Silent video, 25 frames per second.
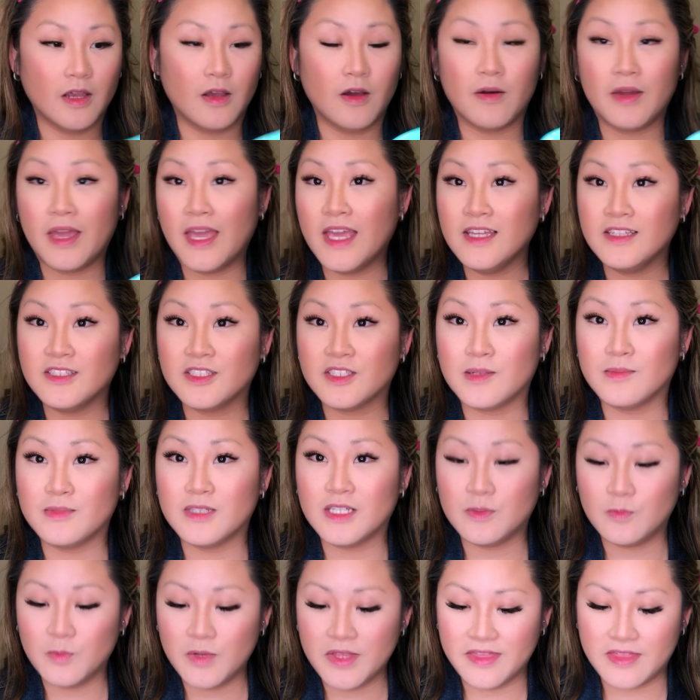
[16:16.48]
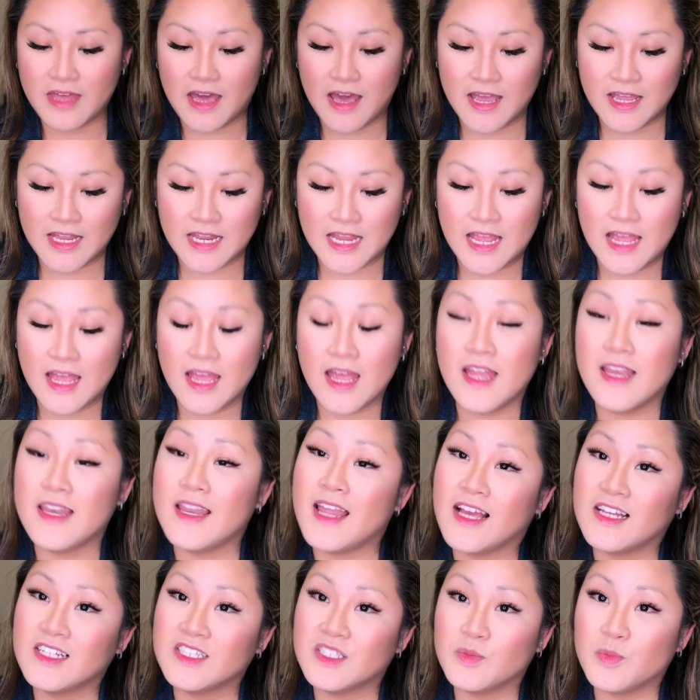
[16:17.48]
Okay, so I'm done with that.
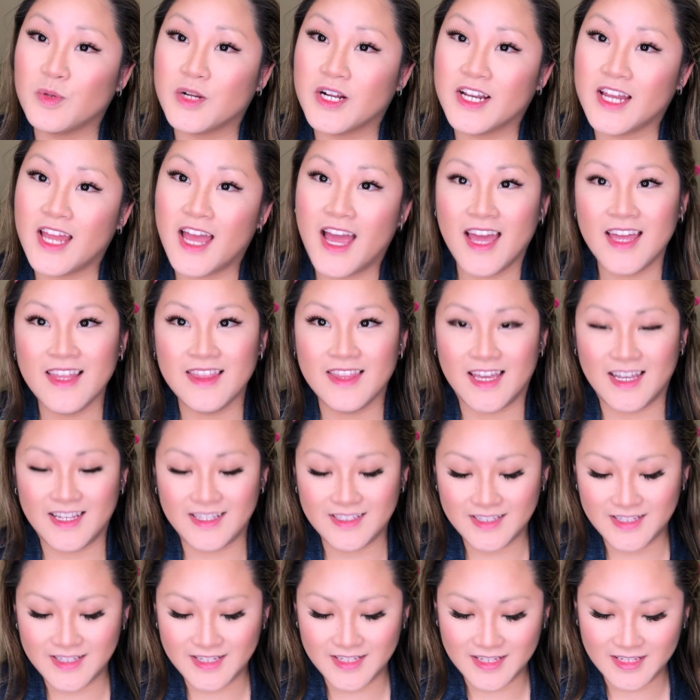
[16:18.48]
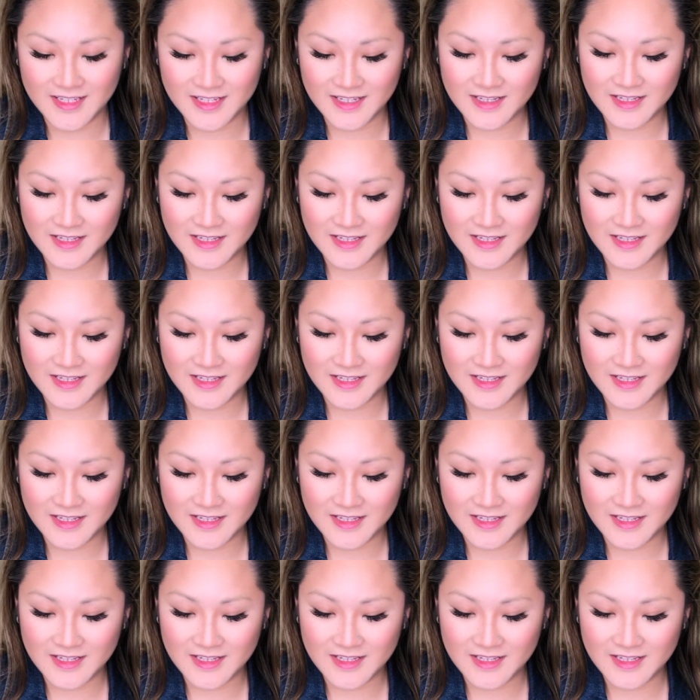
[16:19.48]
Next, we're gonna highlight.